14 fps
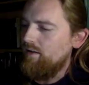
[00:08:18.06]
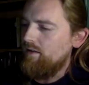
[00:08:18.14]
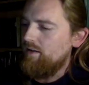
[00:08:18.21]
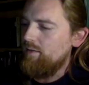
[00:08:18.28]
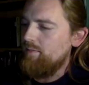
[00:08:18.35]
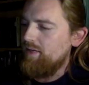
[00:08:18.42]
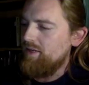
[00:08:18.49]

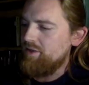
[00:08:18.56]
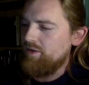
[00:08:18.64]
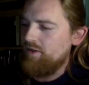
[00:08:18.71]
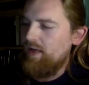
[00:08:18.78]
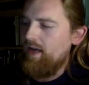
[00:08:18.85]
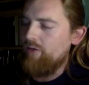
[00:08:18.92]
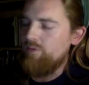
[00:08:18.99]
he mentioned the
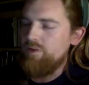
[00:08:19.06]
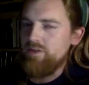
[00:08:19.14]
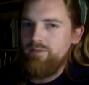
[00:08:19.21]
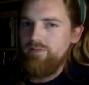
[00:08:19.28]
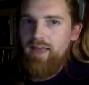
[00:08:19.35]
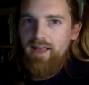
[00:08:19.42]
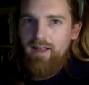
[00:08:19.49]
hounds of
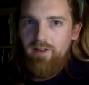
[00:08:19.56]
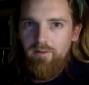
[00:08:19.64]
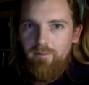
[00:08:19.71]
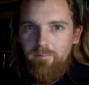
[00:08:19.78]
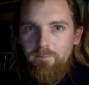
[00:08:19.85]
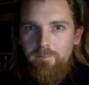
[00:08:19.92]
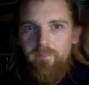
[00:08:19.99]
hell
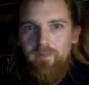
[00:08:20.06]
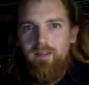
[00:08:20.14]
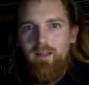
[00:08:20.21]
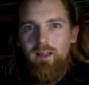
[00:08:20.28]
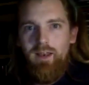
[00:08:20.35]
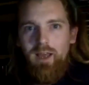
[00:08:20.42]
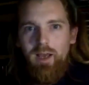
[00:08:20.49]

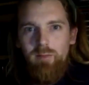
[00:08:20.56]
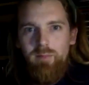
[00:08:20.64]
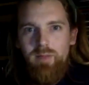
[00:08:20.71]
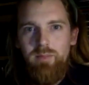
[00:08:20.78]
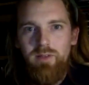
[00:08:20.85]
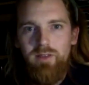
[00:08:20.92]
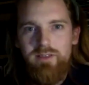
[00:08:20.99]
and how
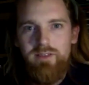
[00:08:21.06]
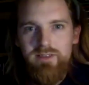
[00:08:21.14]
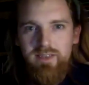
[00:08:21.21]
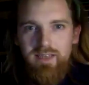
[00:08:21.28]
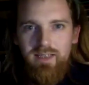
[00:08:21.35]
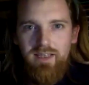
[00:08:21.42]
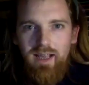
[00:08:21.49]
people had
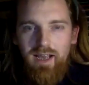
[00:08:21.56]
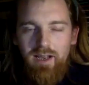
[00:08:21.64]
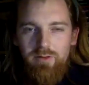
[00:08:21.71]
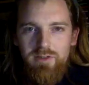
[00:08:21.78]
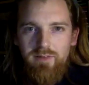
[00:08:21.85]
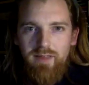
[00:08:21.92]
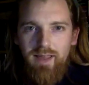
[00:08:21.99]
seen the
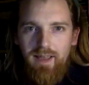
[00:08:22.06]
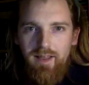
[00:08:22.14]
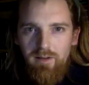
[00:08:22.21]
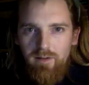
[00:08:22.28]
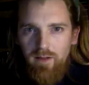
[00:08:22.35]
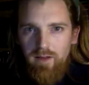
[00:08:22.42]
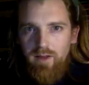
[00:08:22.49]
hounds of
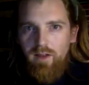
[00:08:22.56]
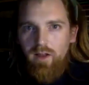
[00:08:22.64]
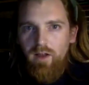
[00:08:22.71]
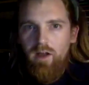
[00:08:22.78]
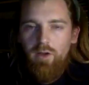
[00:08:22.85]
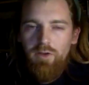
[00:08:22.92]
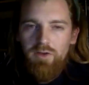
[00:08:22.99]
hell
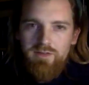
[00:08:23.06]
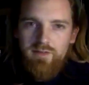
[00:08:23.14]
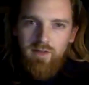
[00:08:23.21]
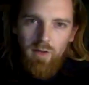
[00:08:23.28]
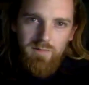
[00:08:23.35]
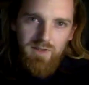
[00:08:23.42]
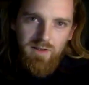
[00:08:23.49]
on the
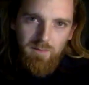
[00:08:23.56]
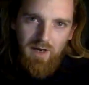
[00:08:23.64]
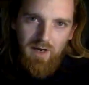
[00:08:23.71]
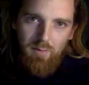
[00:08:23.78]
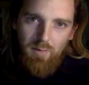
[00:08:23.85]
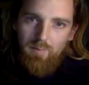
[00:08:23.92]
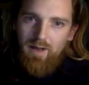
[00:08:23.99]
slopes of the
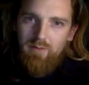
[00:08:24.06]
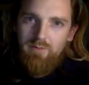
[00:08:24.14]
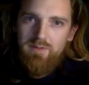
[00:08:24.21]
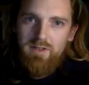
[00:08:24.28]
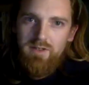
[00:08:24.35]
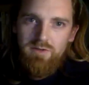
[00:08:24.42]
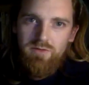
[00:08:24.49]
Berwyn
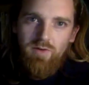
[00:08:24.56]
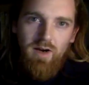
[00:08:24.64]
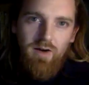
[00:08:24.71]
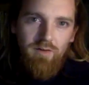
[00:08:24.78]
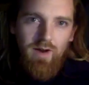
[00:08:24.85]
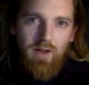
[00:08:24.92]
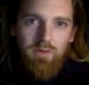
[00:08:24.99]
Mountains, right
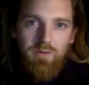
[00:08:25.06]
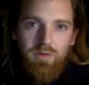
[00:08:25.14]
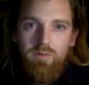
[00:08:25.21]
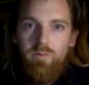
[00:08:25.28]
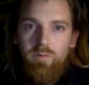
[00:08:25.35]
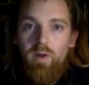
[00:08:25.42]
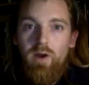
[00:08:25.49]
around
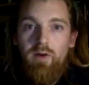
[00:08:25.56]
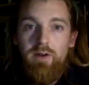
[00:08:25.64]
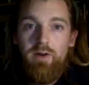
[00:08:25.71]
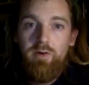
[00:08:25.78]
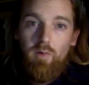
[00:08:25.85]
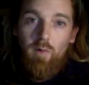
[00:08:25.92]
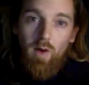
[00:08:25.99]
where I
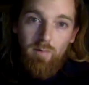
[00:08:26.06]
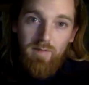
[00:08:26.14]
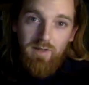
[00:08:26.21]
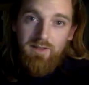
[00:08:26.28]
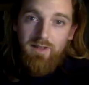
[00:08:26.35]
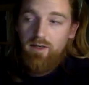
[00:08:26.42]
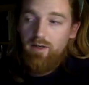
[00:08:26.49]
grew up in
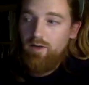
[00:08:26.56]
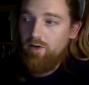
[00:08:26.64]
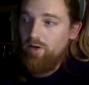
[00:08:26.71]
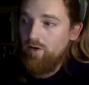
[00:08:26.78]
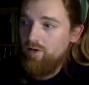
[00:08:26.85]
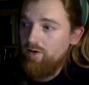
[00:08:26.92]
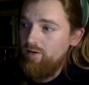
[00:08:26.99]

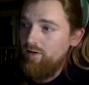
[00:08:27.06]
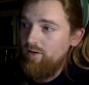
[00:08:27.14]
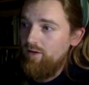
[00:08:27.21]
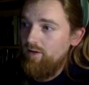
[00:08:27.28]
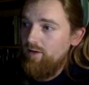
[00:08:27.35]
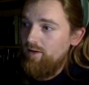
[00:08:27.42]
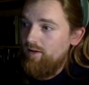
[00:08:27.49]
Llangynog.
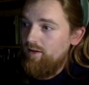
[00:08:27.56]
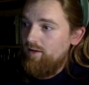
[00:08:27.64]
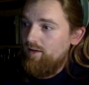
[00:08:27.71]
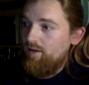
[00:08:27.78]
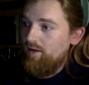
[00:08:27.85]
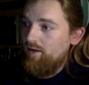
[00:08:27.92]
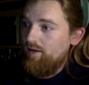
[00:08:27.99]

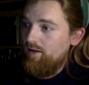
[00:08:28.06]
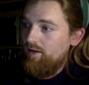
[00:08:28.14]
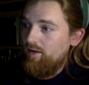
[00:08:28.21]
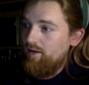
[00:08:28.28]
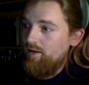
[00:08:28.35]
Yeah. Um,